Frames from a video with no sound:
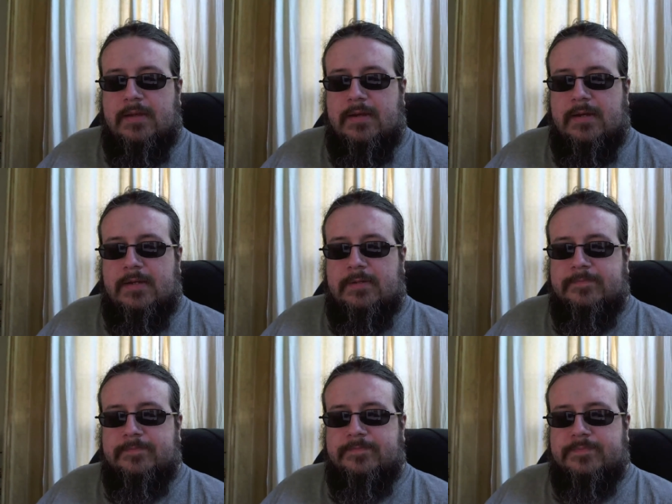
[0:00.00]

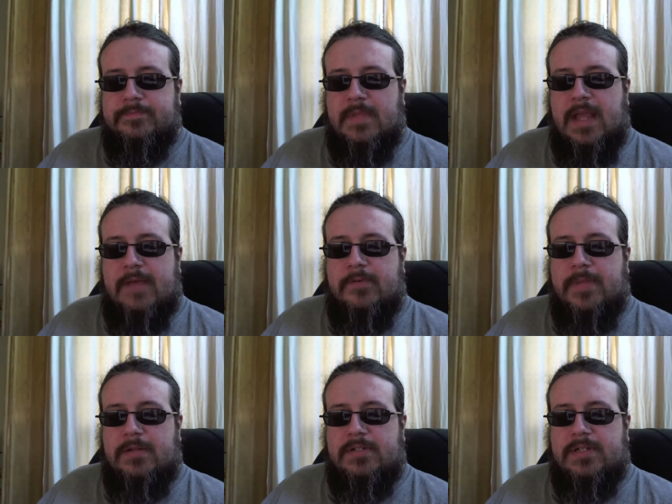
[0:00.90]
um, after
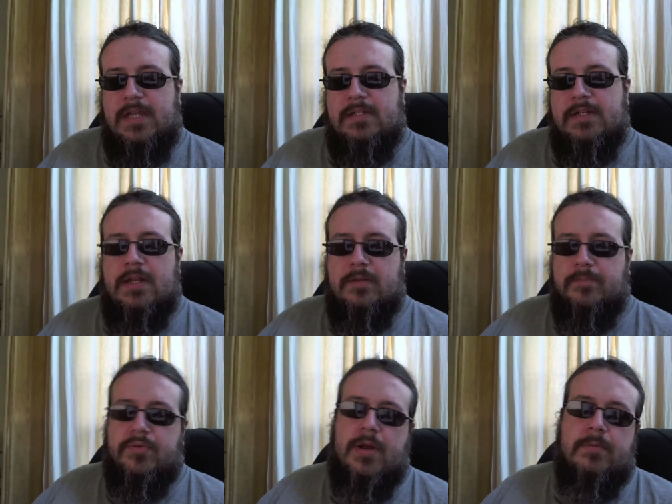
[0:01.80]
Baldur's Gate done, I'll
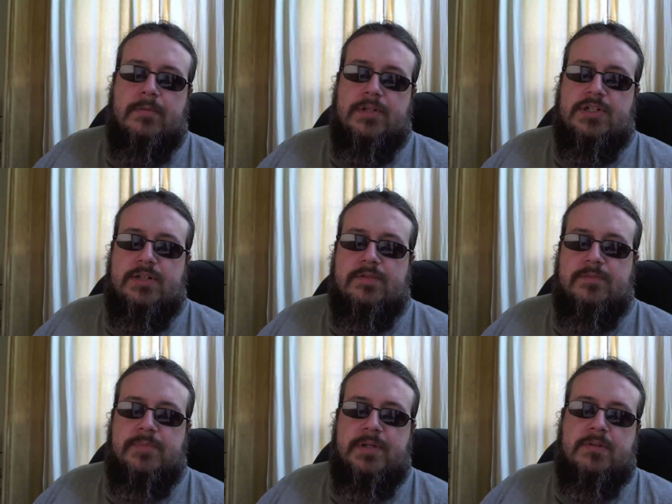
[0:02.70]
probably shift
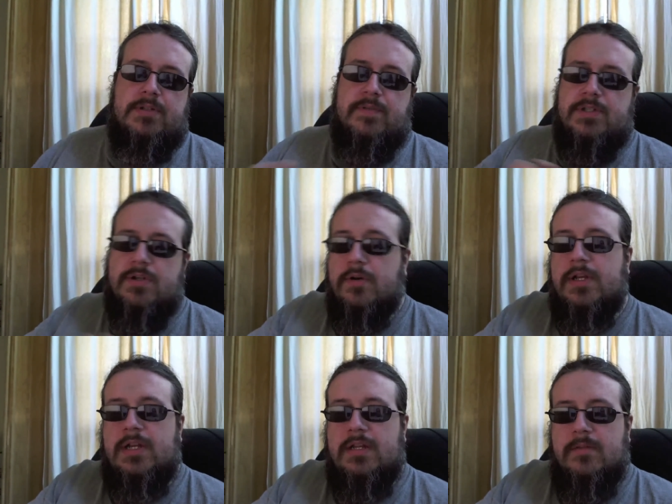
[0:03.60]
Pillars of
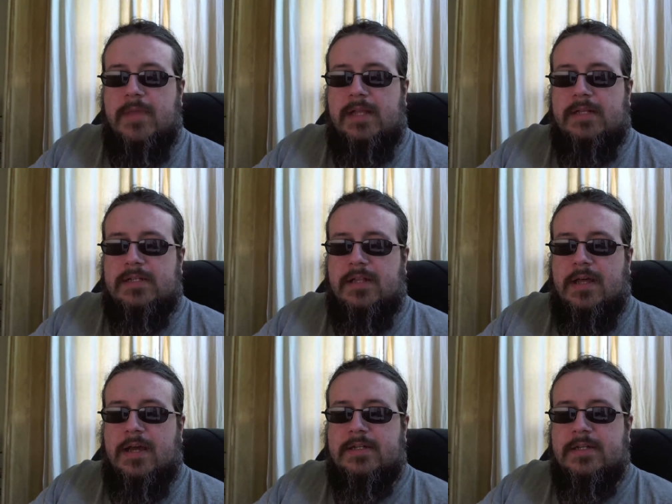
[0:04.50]
Eternity to the main
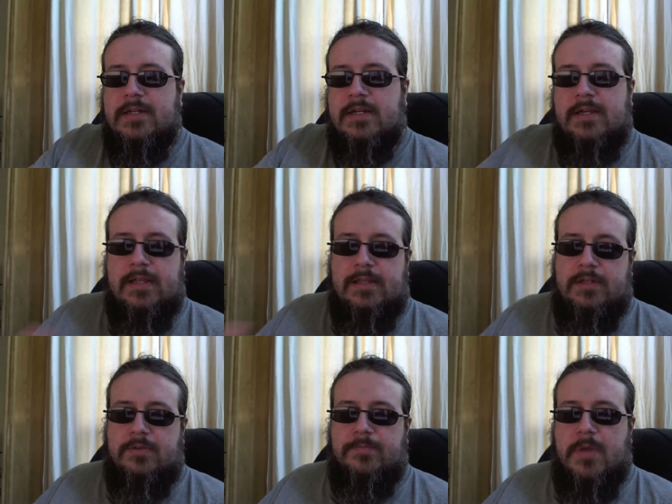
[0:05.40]
slot, and
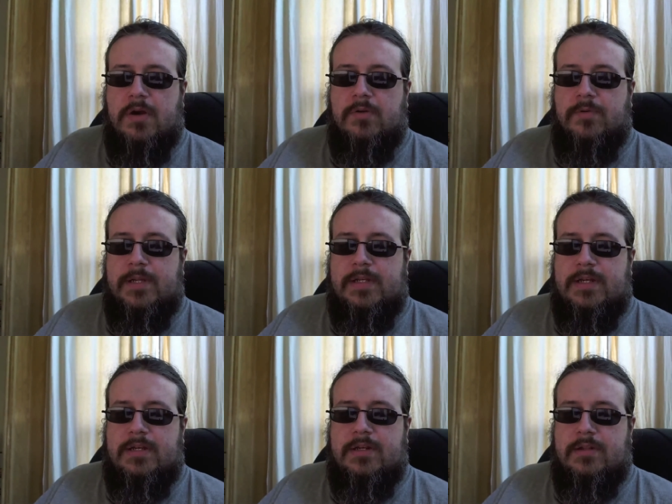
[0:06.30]
then do Morrowind
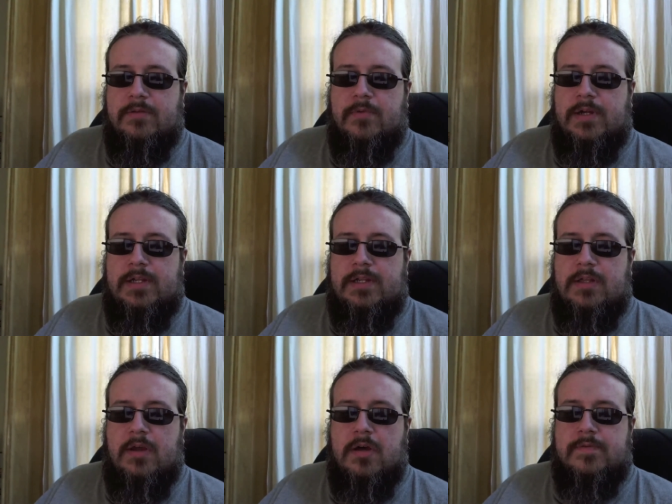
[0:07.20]
and another one in
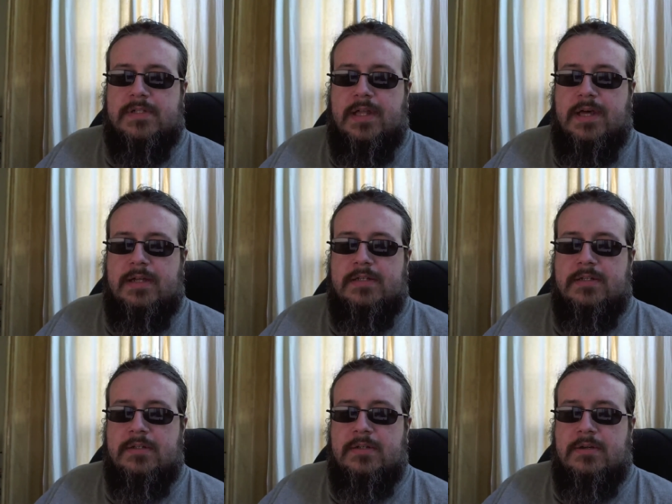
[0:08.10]
the off slot,
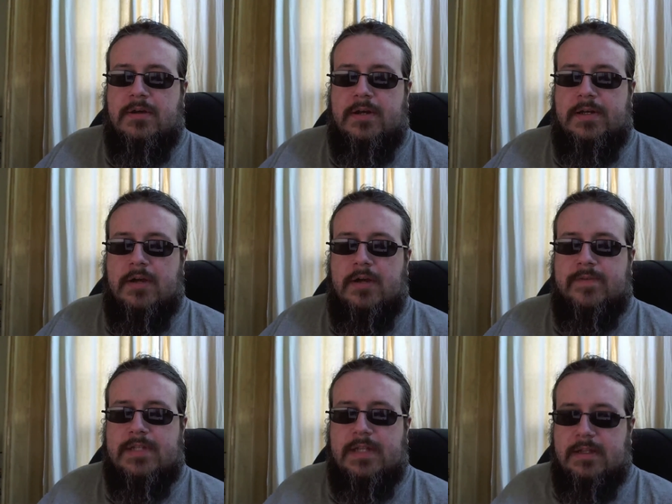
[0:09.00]
on and off
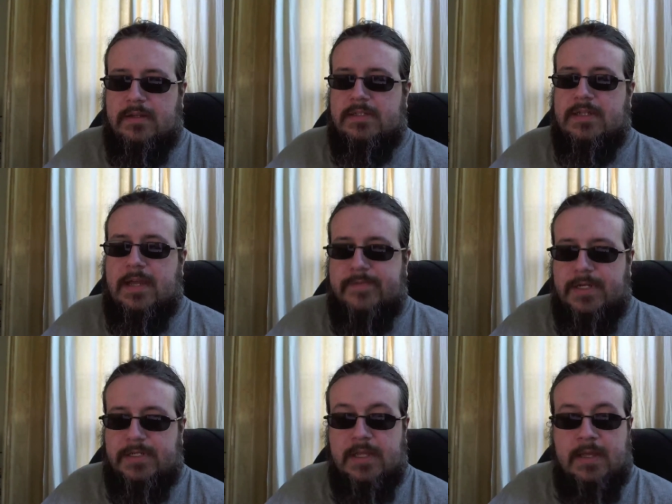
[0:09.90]
as I as I have a
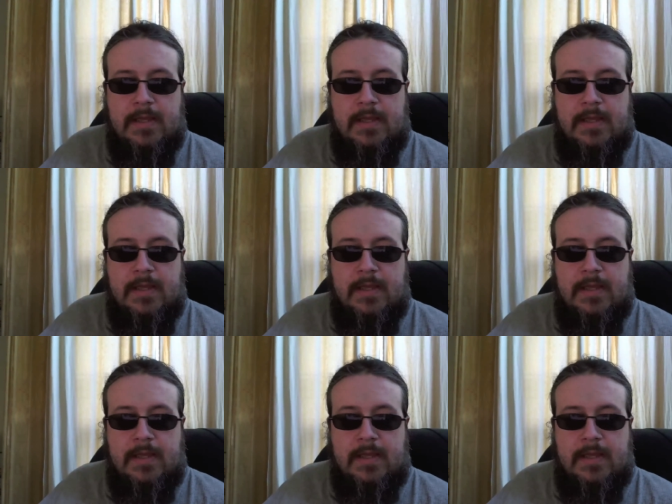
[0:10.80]
chance.